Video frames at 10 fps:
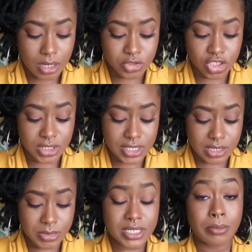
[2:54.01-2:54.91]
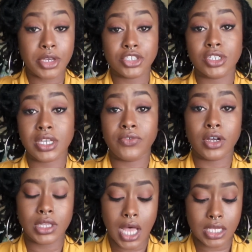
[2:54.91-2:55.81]
She did send me some pictures of
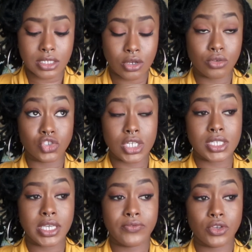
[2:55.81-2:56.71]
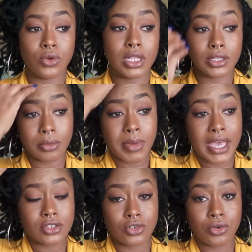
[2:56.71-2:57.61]
her locks. So just to give you a little
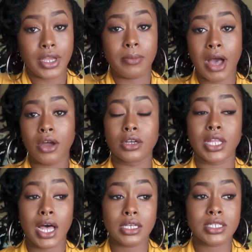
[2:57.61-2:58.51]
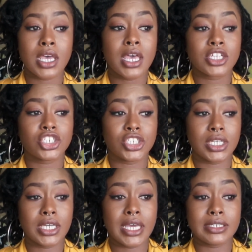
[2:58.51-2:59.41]
backstory about her locks,
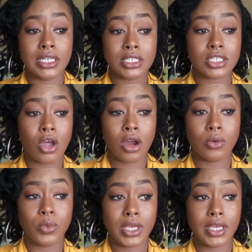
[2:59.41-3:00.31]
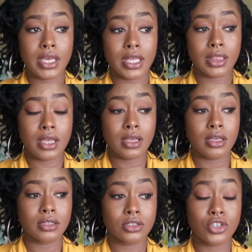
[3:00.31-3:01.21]
she did start with
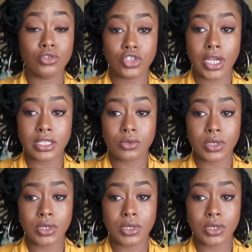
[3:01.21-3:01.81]
2-strand